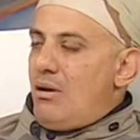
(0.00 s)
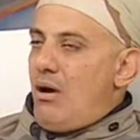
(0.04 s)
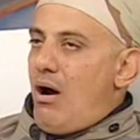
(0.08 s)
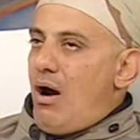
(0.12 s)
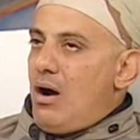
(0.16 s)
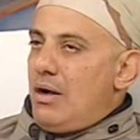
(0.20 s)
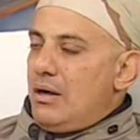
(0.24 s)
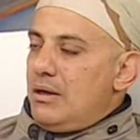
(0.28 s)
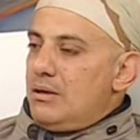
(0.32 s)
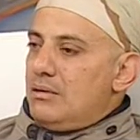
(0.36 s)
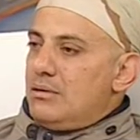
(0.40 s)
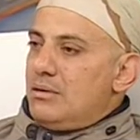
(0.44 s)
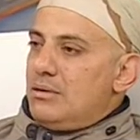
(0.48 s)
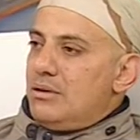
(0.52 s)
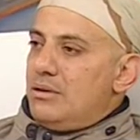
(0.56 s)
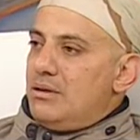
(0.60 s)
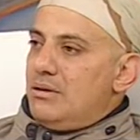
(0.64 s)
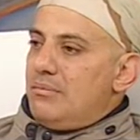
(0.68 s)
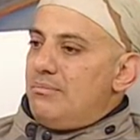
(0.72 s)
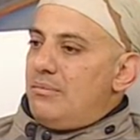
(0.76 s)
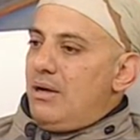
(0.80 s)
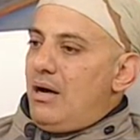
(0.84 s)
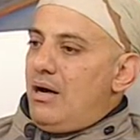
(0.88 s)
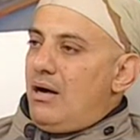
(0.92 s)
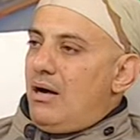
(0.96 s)
long
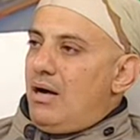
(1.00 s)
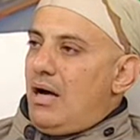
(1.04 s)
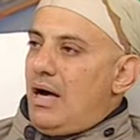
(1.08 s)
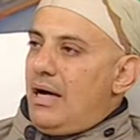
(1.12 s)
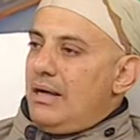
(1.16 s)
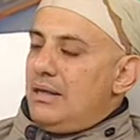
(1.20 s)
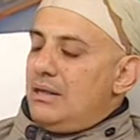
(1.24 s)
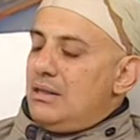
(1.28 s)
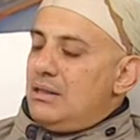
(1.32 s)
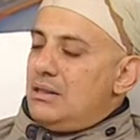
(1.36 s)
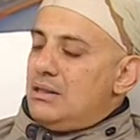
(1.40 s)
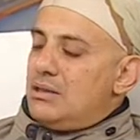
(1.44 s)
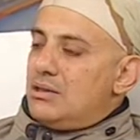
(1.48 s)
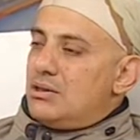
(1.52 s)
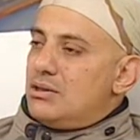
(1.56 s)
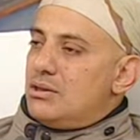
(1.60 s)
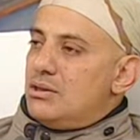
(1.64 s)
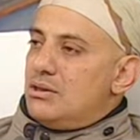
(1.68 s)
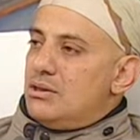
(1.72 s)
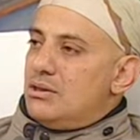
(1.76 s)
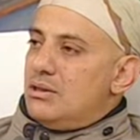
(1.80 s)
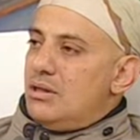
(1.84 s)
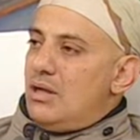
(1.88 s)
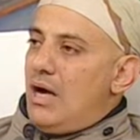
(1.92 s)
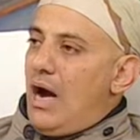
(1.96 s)
trip, uh, I reached
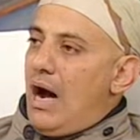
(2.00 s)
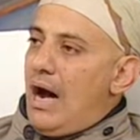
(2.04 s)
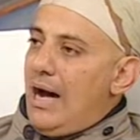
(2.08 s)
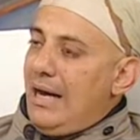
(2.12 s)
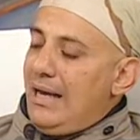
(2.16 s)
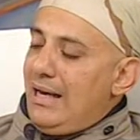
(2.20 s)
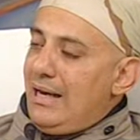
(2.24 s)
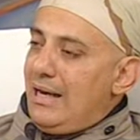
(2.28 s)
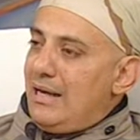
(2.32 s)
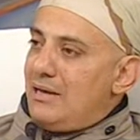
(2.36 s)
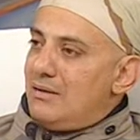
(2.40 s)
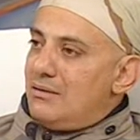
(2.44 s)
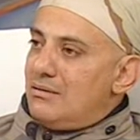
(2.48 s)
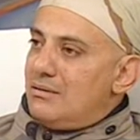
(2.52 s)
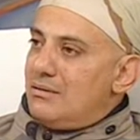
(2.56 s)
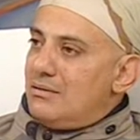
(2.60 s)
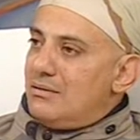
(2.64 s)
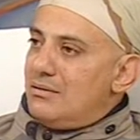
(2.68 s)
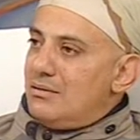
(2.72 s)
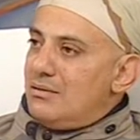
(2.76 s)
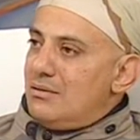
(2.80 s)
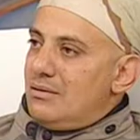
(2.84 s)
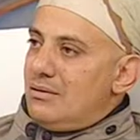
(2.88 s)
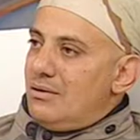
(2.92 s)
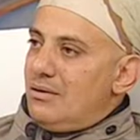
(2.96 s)
uh, Ireland.
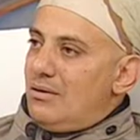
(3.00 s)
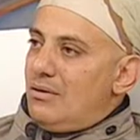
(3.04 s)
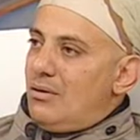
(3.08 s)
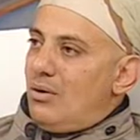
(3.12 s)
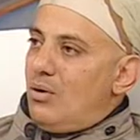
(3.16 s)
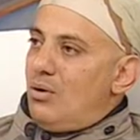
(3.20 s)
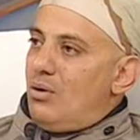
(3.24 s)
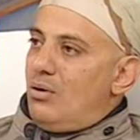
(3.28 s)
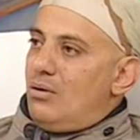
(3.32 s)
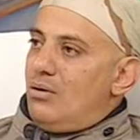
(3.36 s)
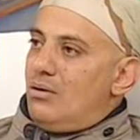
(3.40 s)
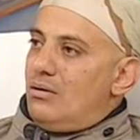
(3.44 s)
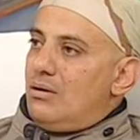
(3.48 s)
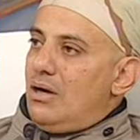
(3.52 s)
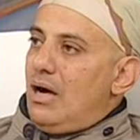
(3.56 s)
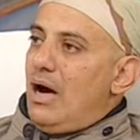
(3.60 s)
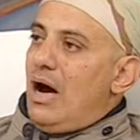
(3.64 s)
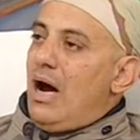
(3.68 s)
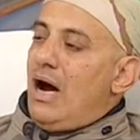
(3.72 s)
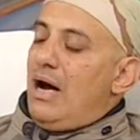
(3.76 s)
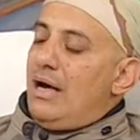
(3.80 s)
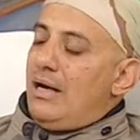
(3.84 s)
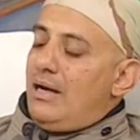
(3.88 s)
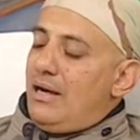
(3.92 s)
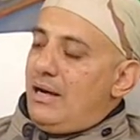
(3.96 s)
Oh, Ireland.
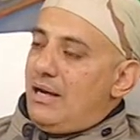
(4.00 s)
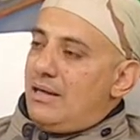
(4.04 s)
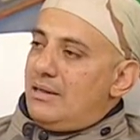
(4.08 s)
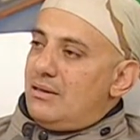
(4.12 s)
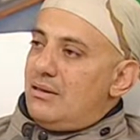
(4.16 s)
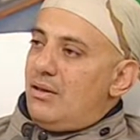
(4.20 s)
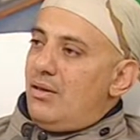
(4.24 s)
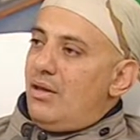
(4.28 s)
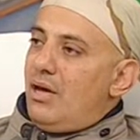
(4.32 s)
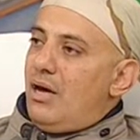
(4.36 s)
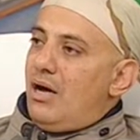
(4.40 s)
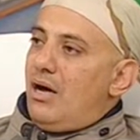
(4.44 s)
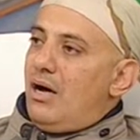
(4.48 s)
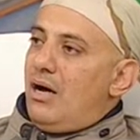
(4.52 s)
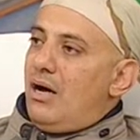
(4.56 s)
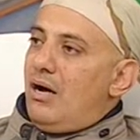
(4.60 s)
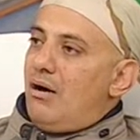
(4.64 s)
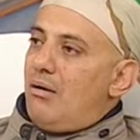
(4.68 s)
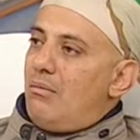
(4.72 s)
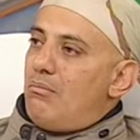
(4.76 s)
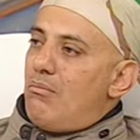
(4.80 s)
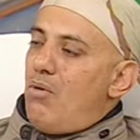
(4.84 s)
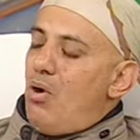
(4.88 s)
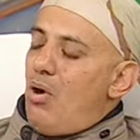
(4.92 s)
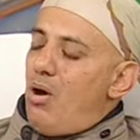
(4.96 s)
Ireland,
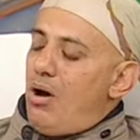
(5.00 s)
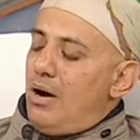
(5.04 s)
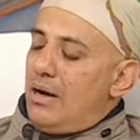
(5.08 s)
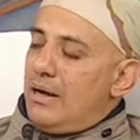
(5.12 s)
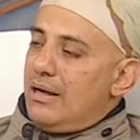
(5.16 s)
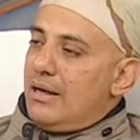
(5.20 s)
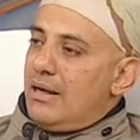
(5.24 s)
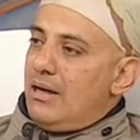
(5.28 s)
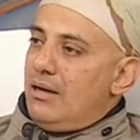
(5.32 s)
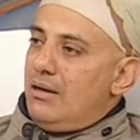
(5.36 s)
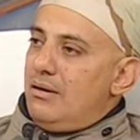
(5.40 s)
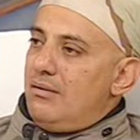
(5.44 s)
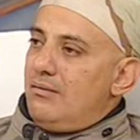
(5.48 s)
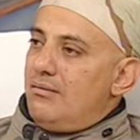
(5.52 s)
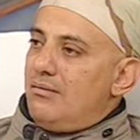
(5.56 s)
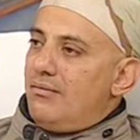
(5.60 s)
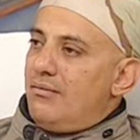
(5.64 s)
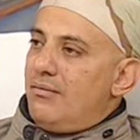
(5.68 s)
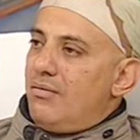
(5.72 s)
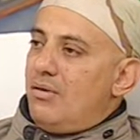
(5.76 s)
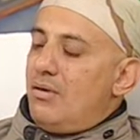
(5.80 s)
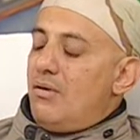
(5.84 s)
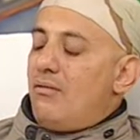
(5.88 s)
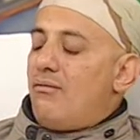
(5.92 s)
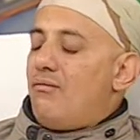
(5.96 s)
the Moher Cliff,
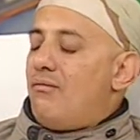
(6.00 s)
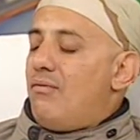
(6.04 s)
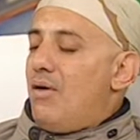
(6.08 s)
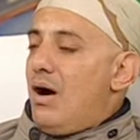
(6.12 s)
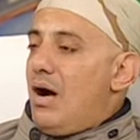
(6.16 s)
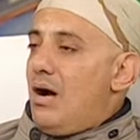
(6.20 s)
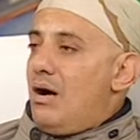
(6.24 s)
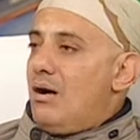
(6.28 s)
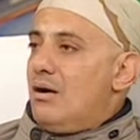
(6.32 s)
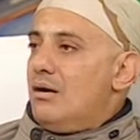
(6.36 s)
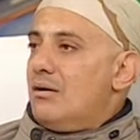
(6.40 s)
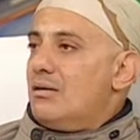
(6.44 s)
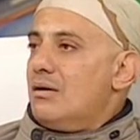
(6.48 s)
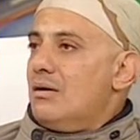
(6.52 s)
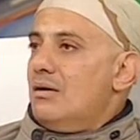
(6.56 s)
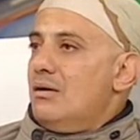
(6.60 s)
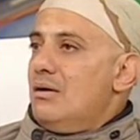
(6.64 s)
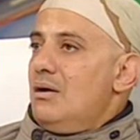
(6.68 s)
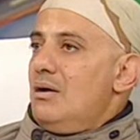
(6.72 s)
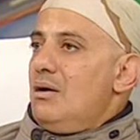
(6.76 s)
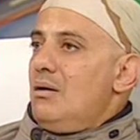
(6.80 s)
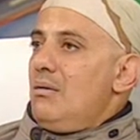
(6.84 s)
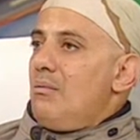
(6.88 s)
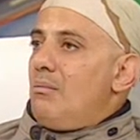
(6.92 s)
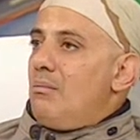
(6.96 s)
the far
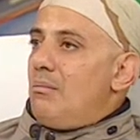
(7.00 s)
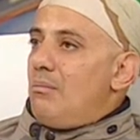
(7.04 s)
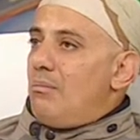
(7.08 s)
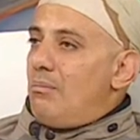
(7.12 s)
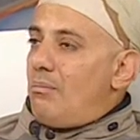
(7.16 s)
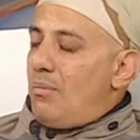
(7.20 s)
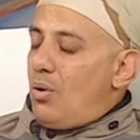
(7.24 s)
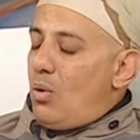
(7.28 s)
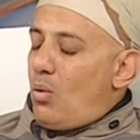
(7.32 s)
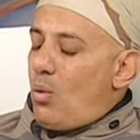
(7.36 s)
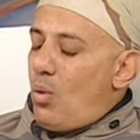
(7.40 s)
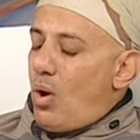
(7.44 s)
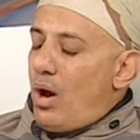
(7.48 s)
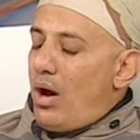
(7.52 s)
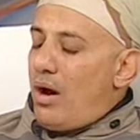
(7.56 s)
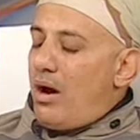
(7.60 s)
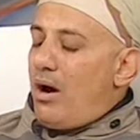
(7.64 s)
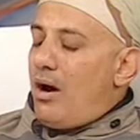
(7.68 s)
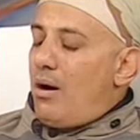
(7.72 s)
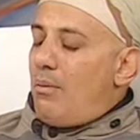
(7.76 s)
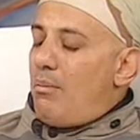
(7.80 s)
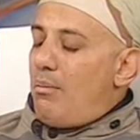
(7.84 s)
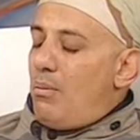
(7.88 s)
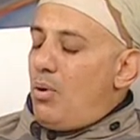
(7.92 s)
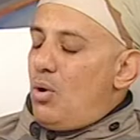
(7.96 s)

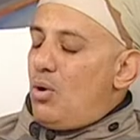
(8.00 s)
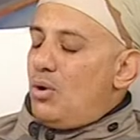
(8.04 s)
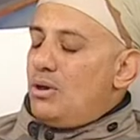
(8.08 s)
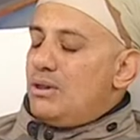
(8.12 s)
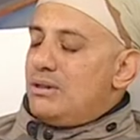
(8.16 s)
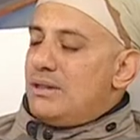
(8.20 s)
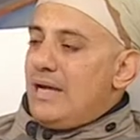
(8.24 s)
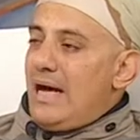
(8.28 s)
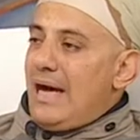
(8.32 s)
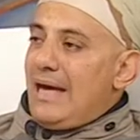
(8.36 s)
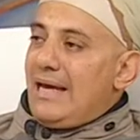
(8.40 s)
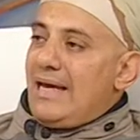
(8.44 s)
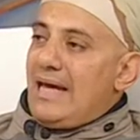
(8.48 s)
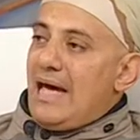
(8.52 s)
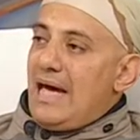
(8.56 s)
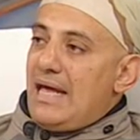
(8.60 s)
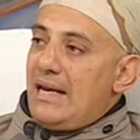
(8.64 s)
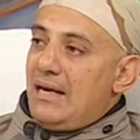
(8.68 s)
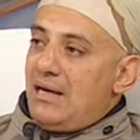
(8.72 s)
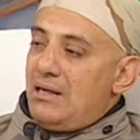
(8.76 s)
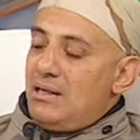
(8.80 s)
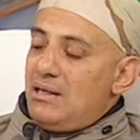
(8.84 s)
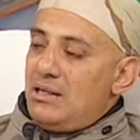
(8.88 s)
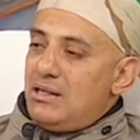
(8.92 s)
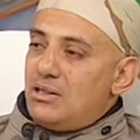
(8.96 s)
uh, point I
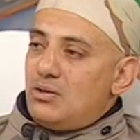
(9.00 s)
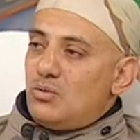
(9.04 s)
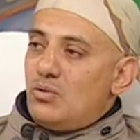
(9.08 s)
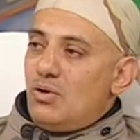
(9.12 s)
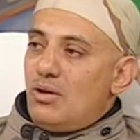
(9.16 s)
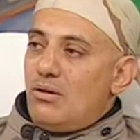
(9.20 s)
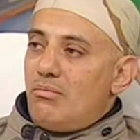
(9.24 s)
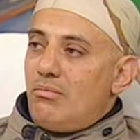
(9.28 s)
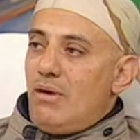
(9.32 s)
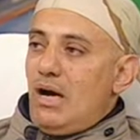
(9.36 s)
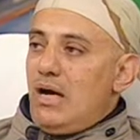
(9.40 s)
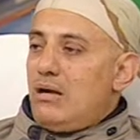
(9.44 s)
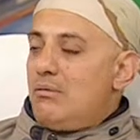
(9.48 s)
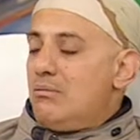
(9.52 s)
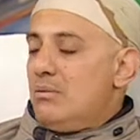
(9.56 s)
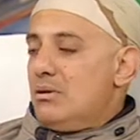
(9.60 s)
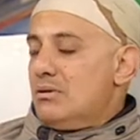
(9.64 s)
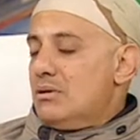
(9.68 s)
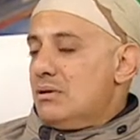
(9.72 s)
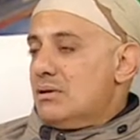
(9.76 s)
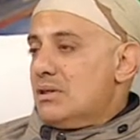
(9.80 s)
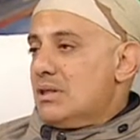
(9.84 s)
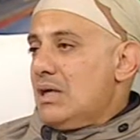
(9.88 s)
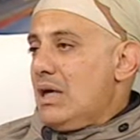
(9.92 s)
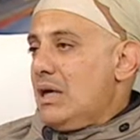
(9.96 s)
can reach with my
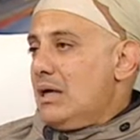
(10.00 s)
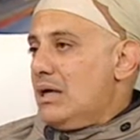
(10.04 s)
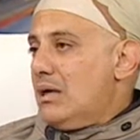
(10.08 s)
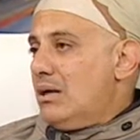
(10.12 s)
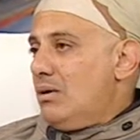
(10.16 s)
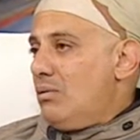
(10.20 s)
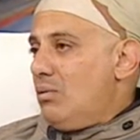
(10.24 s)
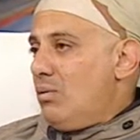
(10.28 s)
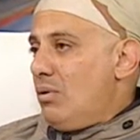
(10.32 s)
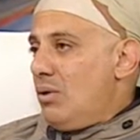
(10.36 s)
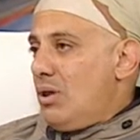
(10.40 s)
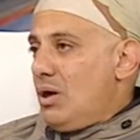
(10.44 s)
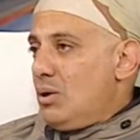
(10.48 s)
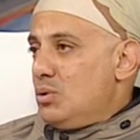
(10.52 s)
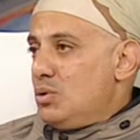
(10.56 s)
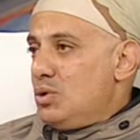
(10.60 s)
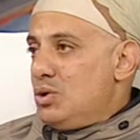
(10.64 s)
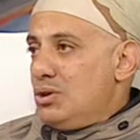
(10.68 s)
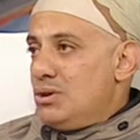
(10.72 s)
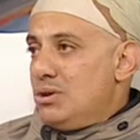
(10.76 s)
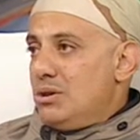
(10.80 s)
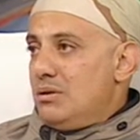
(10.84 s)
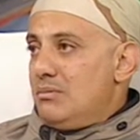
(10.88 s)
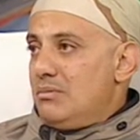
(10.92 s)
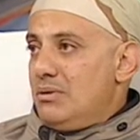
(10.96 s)
motorcycle without
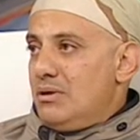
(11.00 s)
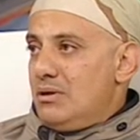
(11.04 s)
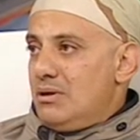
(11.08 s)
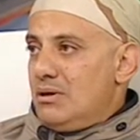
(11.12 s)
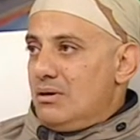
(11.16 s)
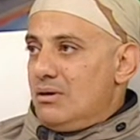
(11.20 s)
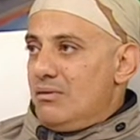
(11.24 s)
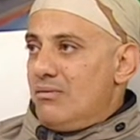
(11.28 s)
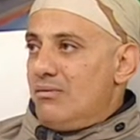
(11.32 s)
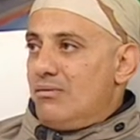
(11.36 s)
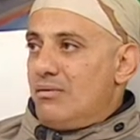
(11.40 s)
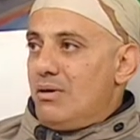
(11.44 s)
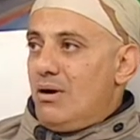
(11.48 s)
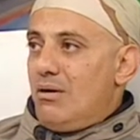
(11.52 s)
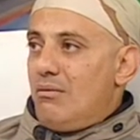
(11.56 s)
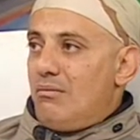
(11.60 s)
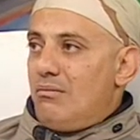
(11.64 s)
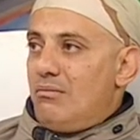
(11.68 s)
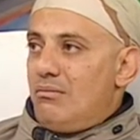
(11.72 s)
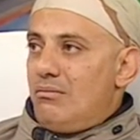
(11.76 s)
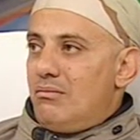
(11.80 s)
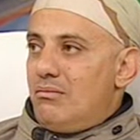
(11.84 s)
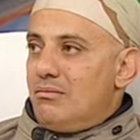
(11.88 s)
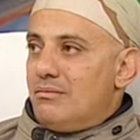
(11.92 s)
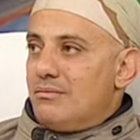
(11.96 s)
shipping. From what was